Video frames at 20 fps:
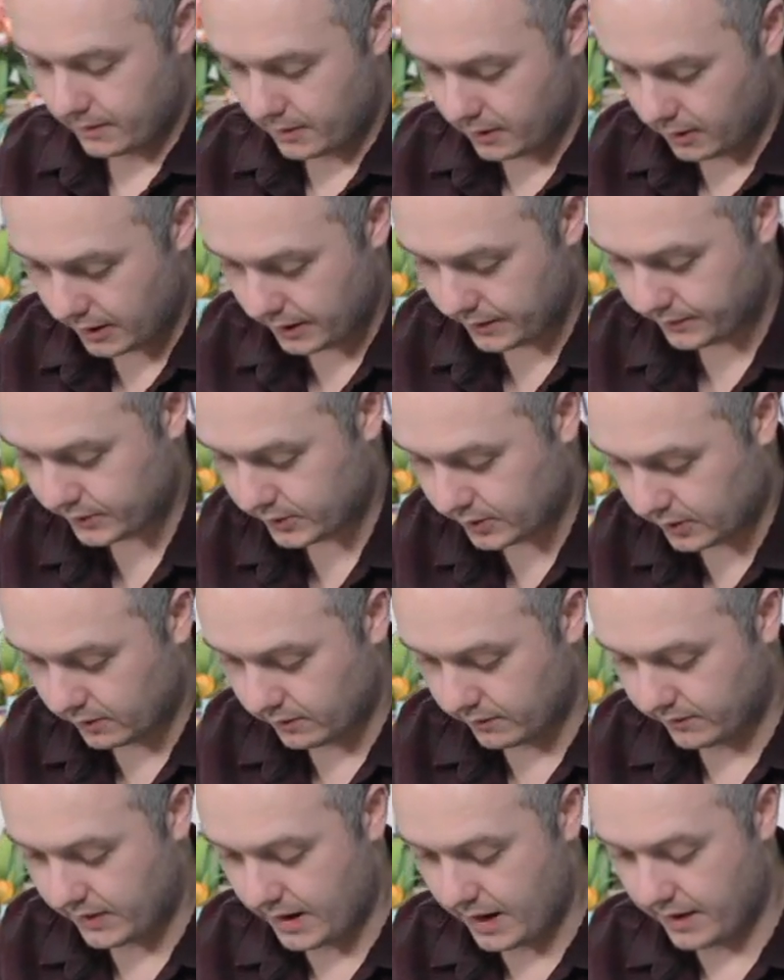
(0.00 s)
All right, so
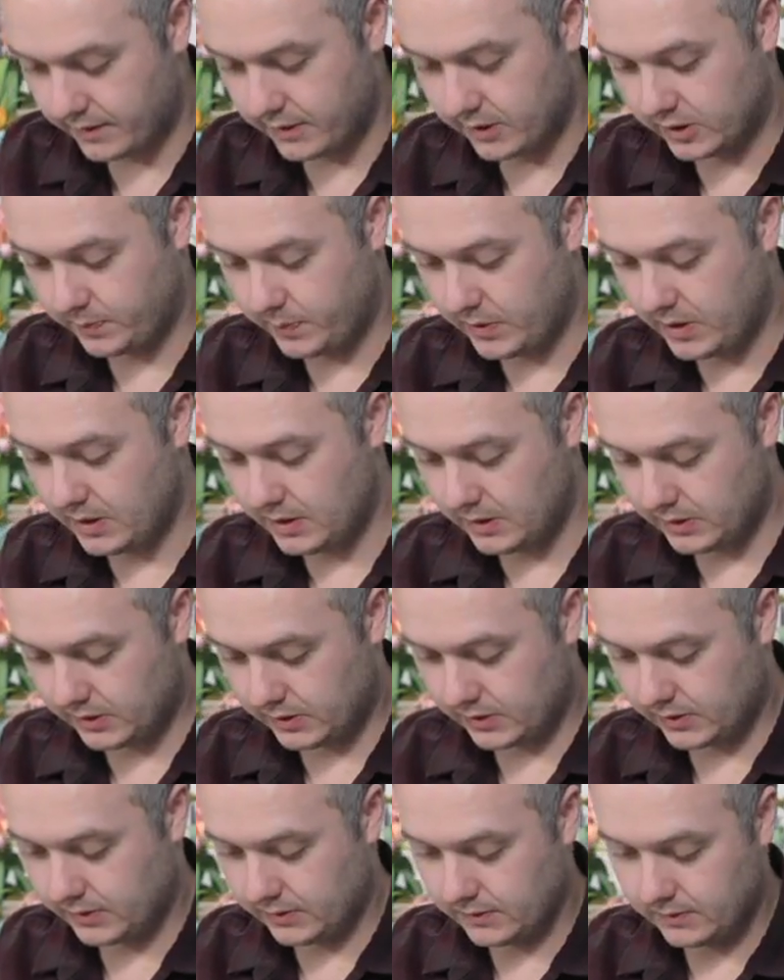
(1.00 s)
we've got this
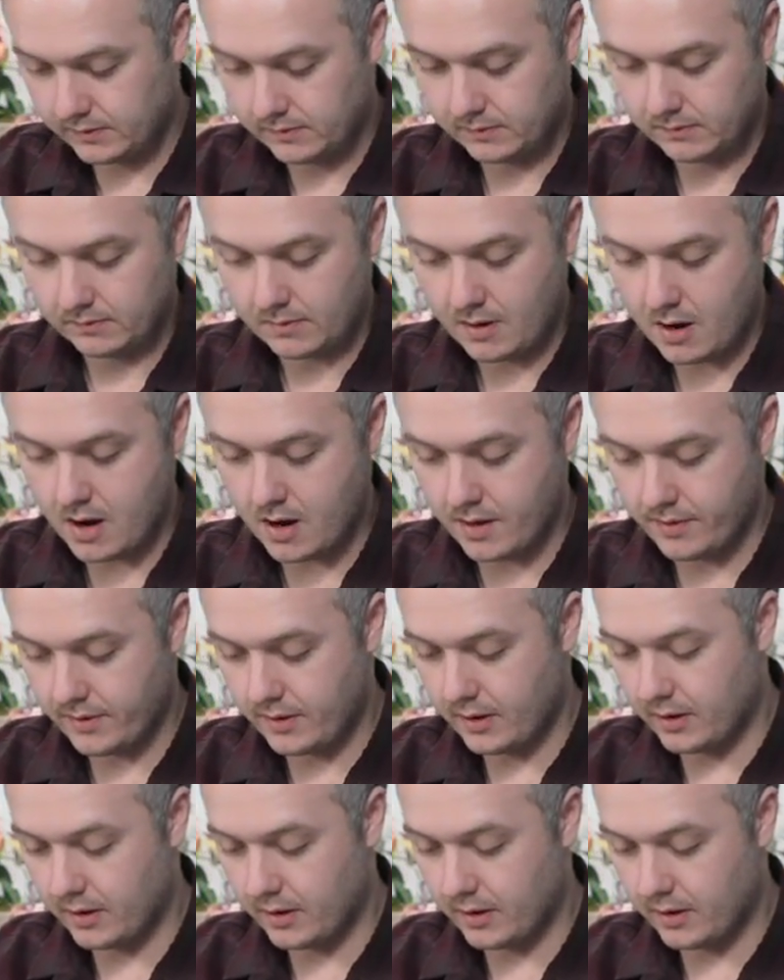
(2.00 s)
piece on